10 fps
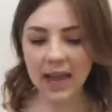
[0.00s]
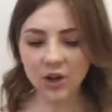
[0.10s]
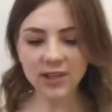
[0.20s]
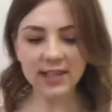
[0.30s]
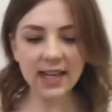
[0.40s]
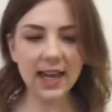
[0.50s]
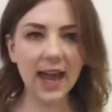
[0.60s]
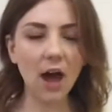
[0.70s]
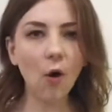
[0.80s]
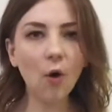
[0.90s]
you see
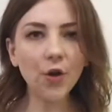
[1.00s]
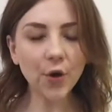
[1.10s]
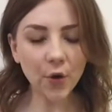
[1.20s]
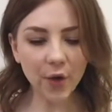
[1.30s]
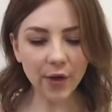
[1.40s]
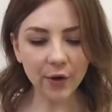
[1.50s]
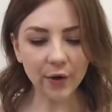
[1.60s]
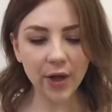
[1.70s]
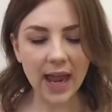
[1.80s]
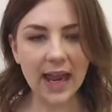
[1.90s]
how all the
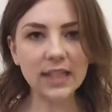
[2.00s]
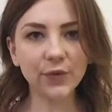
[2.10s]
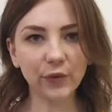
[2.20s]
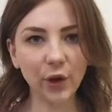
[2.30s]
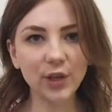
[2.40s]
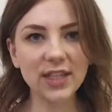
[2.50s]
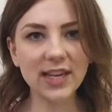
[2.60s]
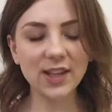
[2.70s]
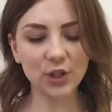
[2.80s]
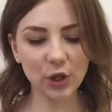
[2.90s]
oil is
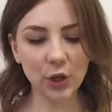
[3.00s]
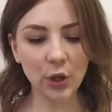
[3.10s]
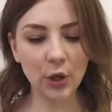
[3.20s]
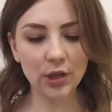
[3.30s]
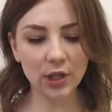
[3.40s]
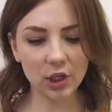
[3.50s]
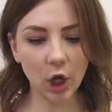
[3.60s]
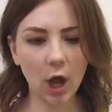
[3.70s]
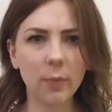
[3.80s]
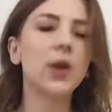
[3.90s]
floating to the
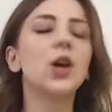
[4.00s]
top?